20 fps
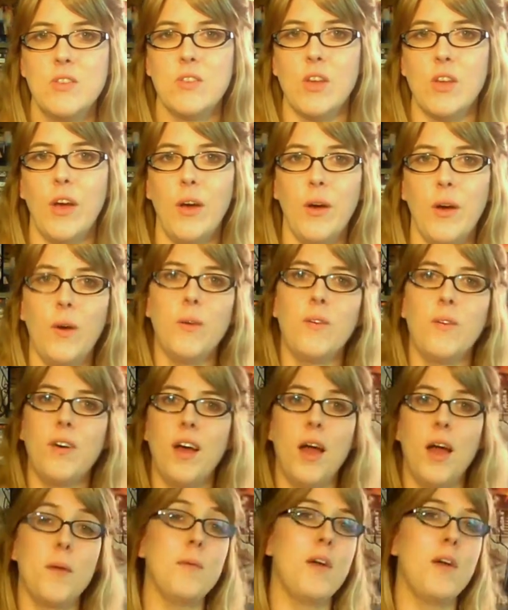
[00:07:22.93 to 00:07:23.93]
So,
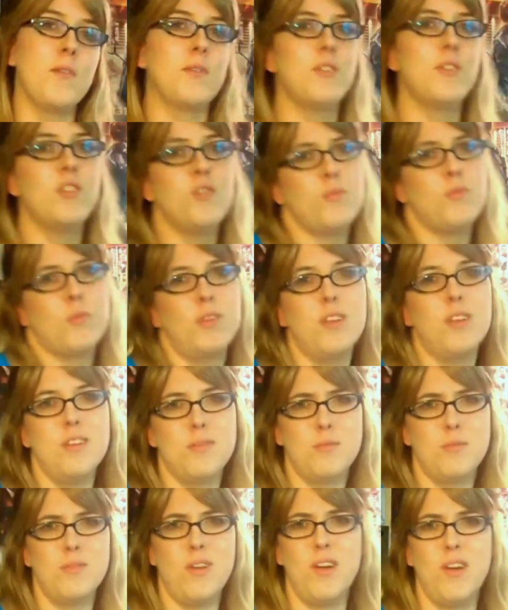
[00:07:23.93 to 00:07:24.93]
I just
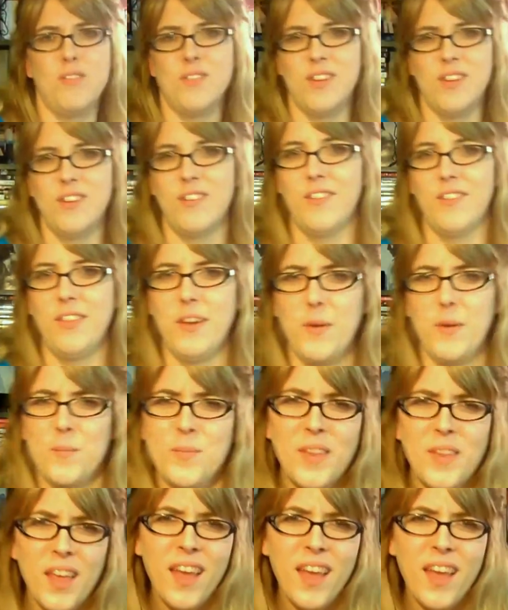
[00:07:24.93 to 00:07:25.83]
realized I was off center there.